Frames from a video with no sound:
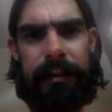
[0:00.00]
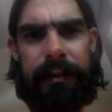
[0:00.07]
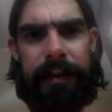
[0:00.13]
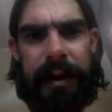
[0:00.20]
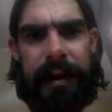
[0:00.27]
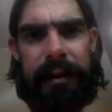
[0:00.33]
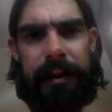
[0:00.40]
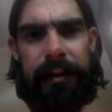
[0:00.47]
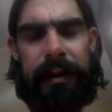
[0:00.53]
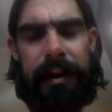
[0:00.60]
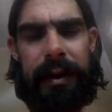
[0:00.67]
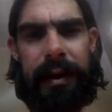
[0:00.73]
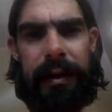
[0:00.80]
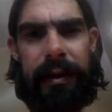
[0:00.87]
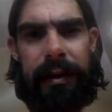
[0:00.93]
finally we
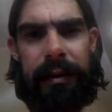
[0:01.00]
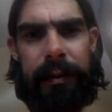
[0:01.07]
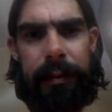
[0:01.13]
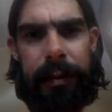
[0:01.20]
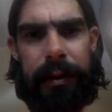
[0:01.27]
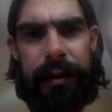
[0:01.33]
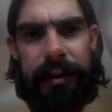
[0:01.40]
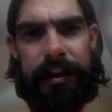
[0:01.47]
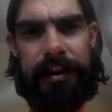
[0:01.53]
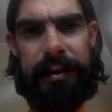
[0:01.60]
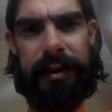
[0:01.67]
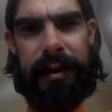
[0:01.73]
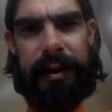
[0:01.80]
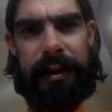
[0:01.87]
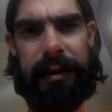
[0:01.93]
got all the burners
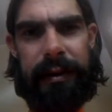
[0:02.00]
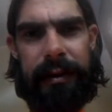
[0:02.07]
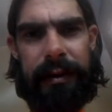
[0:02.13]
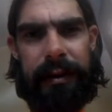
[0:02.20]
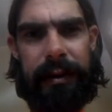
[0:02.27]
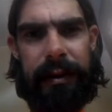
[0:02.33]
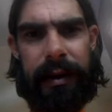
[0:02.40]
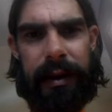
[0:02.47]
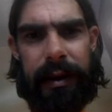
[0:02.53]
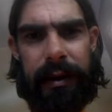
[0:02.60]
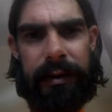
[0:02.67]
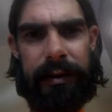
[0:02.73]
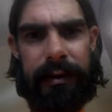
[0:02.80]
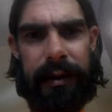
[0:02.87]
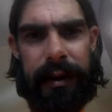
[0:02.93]
lit.
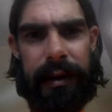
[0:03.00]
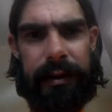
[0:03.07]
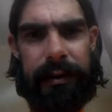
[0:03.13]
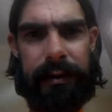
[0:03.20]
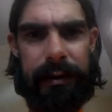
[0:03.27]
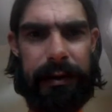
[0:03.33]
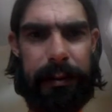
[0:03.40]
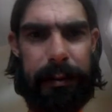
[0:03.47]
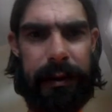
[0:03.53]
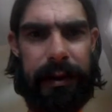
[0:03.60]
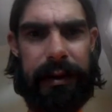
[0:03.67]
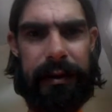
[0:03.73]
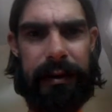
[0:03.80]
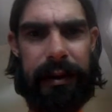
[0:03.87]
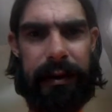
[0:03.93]
I had to
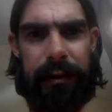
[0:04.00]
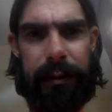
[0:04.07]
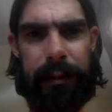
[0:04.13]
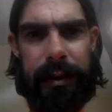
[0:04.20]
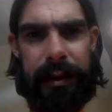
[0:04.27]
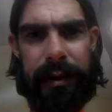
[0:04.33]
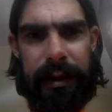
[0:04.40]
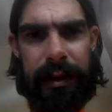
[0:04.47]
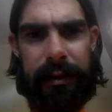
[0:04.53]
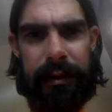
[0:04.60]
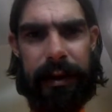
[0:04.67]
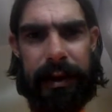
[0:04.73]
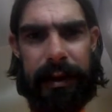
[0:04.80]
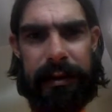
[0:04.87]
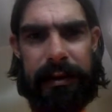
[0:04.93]
explain to everybody how
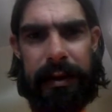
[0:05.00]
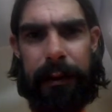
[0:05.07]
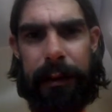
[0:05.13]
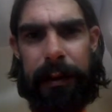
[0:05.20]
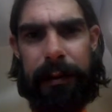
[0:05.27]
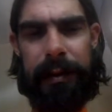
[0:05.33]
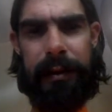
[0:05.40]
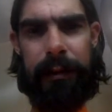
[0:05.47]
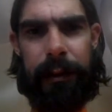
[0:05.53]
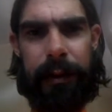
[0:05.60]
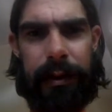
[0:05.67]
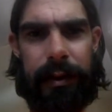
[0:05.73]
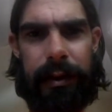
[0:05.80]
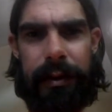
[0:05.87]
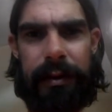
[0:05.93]
gas equipment
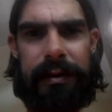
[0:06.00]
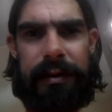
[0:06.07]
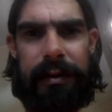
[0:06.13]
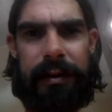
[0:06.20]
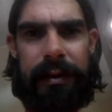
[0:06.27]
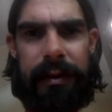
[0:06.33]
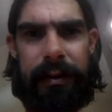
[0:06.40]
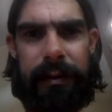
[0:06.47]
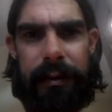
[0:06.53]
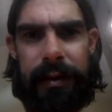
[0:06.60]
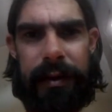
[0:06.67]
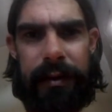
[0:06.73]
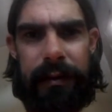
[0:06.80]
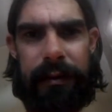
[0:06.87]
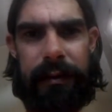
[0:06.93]
works so that we
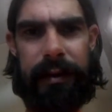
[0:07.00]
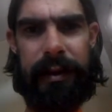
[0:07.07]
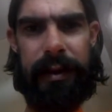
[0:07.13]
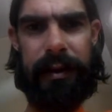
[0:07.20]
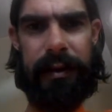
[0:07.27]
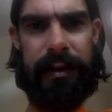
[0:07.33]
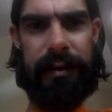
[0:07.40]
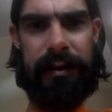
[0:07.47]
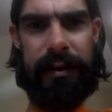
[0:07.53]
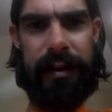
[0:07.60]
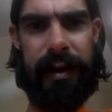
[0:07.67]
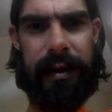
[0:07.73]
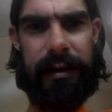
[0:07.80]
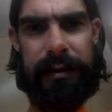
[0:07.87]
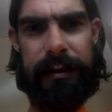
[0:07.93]
could get these
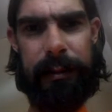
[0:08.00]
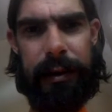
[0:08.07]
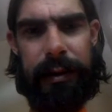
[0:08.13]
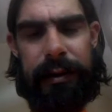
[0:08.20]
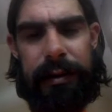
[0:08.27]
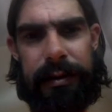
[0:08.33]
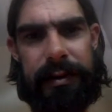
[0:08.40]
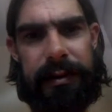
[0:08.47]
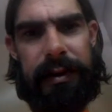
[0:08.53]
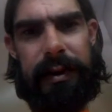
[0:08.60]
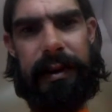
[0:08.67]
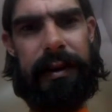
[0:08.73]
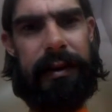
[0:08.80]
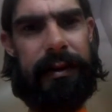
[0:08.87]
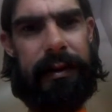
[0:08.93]
gas burners
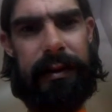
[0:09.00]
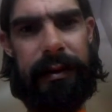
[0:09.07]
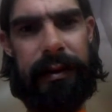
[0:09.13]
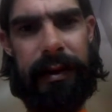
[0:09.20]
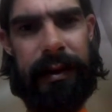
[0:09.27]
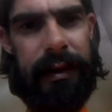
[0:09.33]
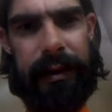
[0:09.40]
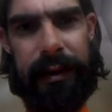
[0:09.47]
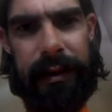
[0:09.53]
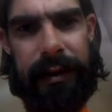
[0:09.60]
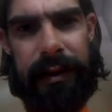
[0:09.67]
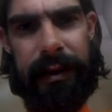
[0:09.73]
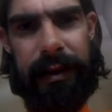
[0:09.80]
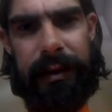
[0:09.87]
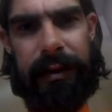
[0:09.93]
lit, and
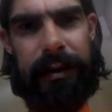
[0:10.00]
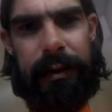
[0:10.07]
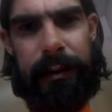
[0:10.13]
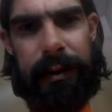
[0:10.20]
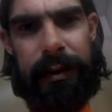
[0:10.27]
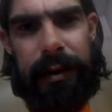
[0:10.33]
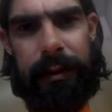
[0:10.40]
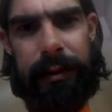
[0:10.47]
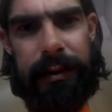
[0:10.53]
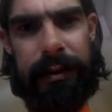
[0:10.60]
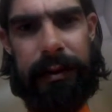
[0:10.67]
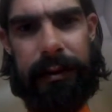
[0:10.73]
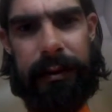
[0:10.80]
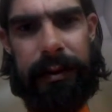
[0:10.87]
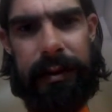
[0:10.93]
they didn't know what they were
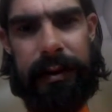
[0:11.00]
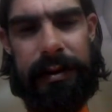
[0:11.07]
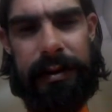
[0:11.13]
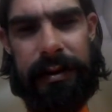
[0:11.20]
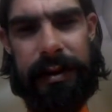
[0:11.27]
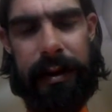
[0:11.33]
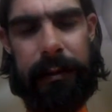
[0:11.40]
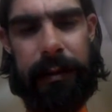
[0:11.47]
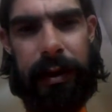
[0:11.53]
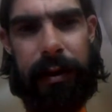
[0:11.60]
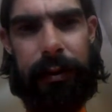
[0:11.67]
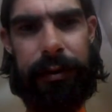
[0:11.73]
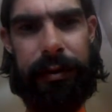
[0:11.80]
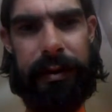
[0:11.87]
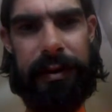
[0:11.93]
doing. They just kept
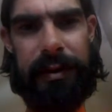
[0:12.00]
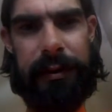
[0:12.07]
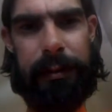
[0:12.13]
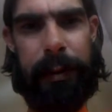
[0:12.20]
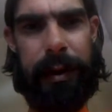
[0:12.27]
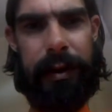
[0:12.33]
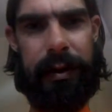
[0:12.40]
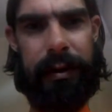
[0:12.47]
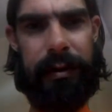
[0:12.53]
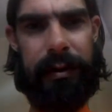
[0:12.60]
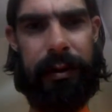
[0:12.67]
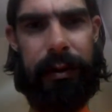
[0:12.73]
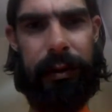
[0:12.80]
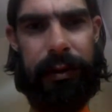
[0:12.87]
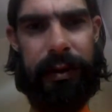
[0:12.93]
holding the sparker the whole